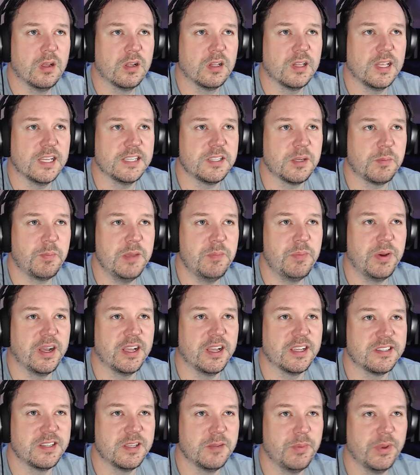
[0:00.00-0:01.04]
Classic
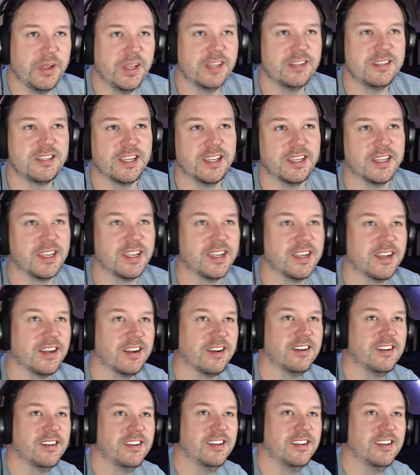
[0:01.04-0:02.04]
Peepaw sleeping at daycare.